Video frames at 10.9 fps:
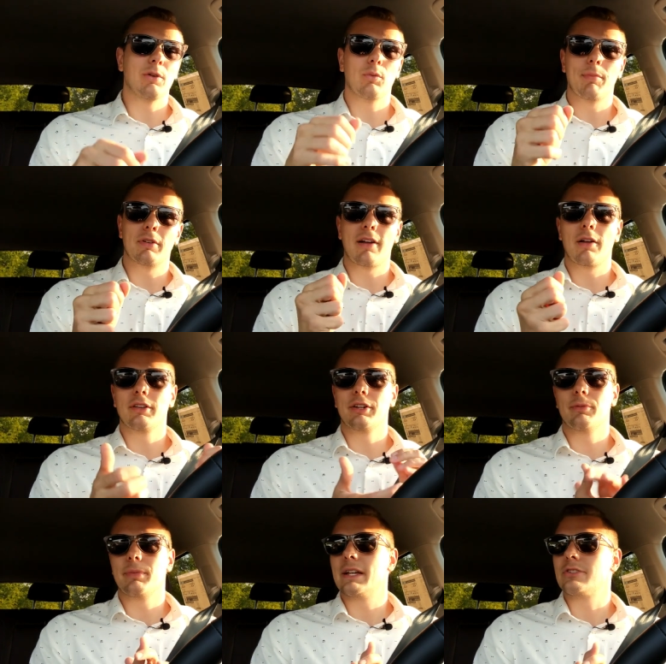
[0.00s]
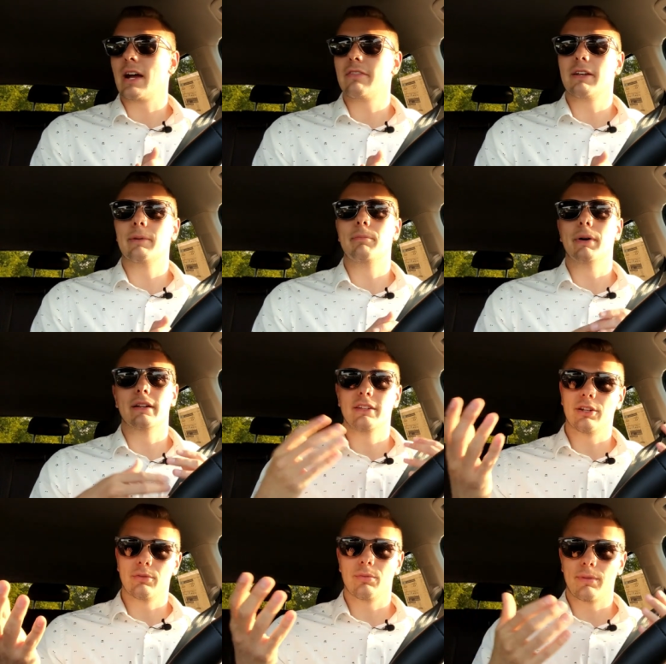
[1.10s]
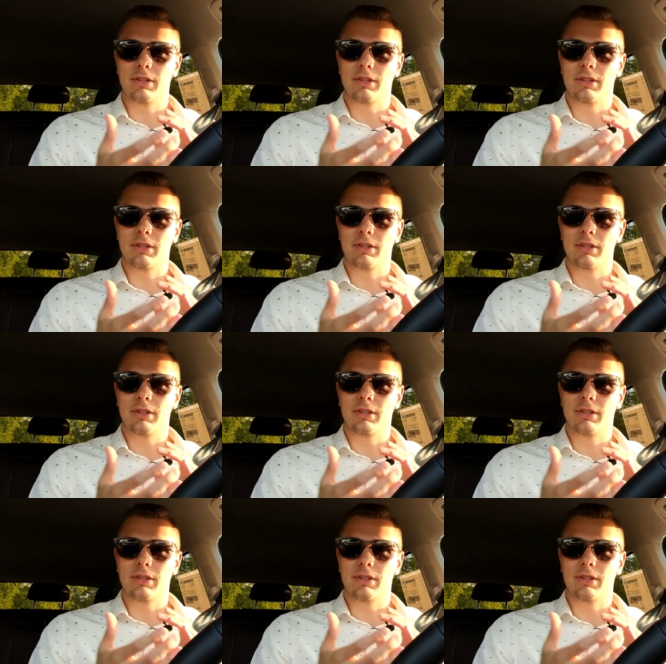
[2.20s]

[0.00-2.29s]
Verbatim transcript: me whipping around a little bit driving, but, you know,